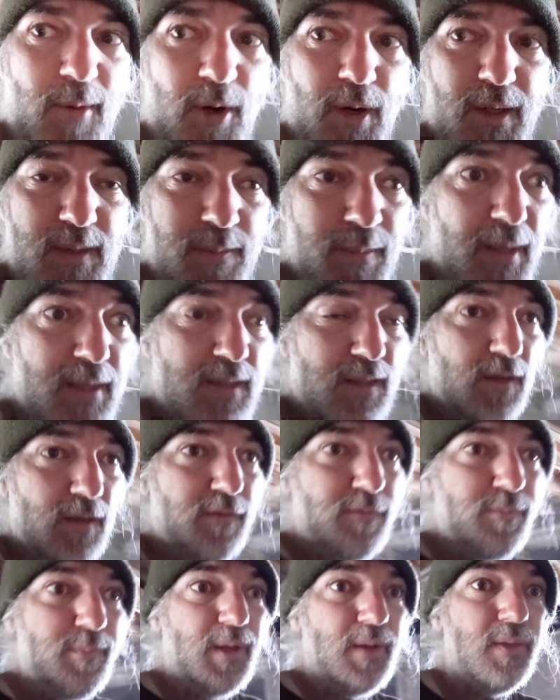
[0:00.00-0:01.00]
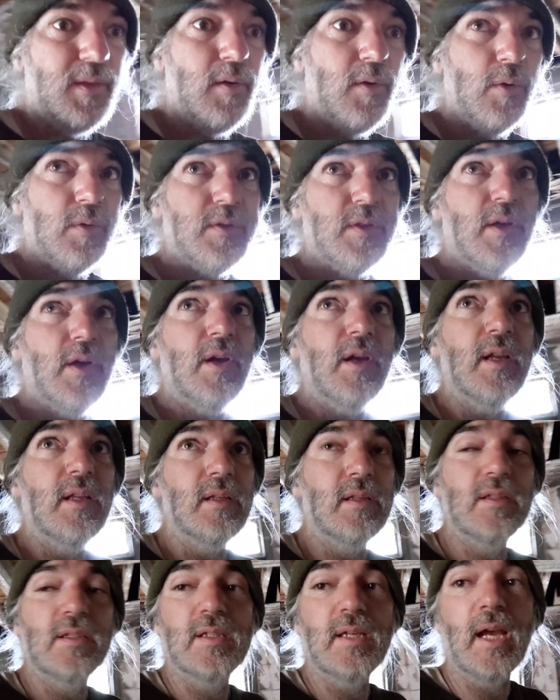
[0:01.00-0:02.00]
more expensive, but they're also
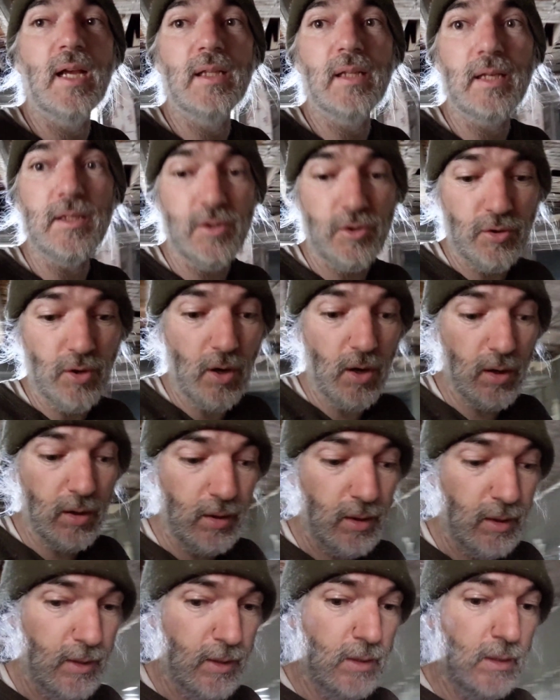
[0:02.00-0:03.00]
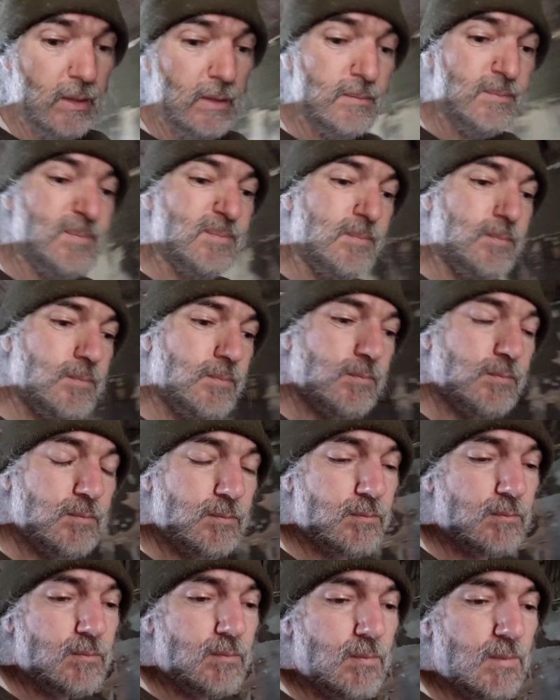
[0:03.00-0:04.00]
insanely strong.
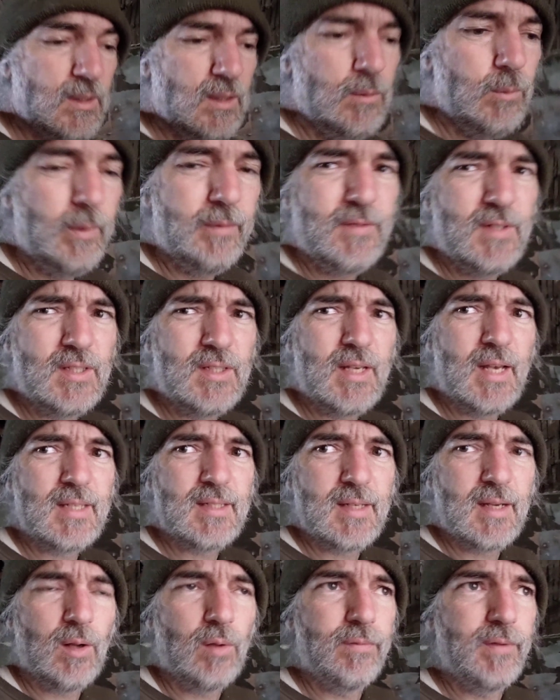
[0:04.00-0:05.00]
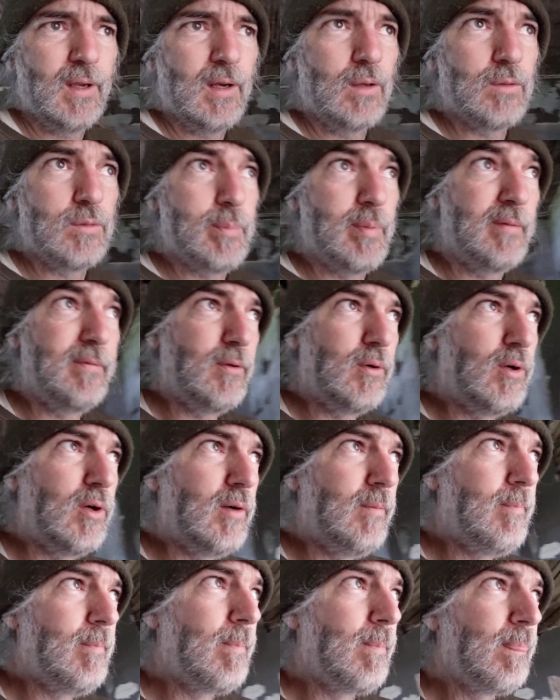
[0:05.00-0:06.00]
We've discussed LVLs
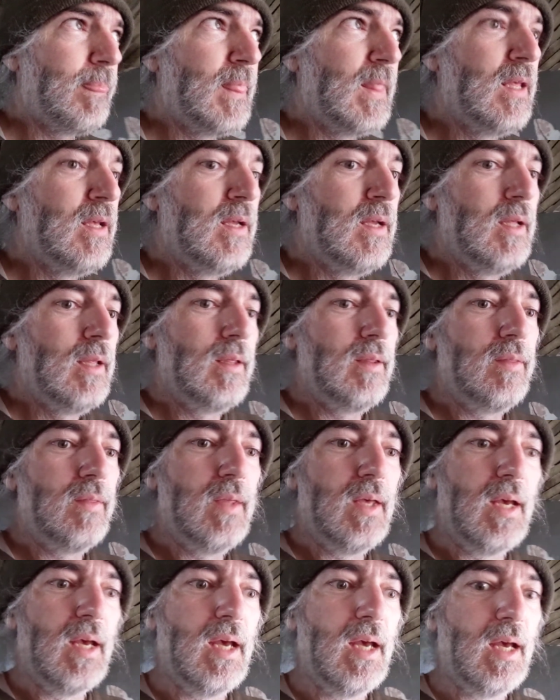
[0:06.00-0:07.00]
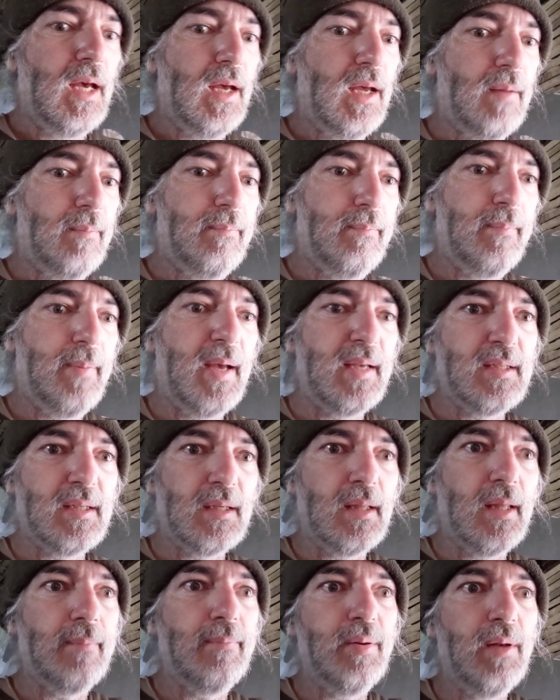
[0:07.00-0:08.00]
before. They're
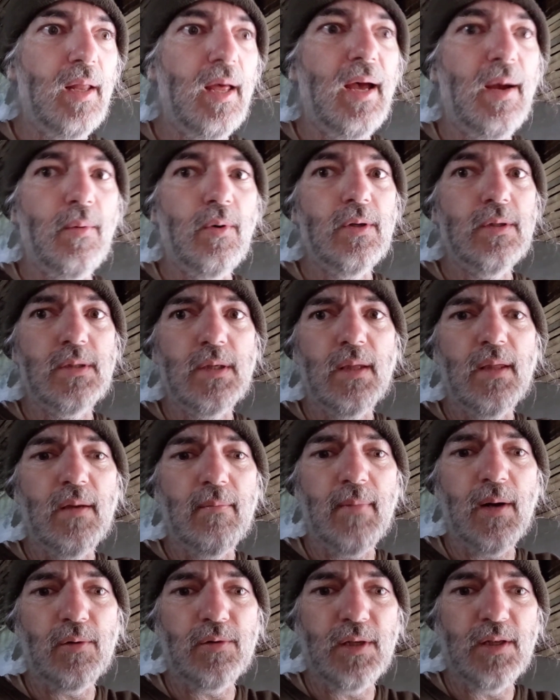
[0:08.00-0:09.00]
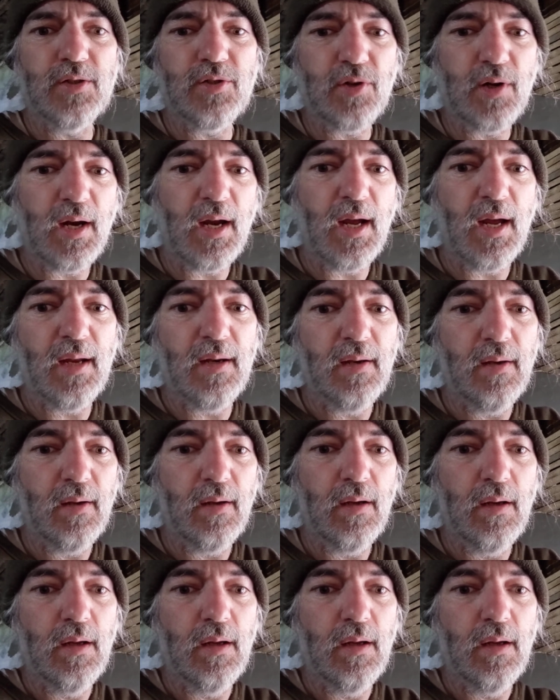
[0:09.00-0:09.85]
basically plywood, so they're multi-strand,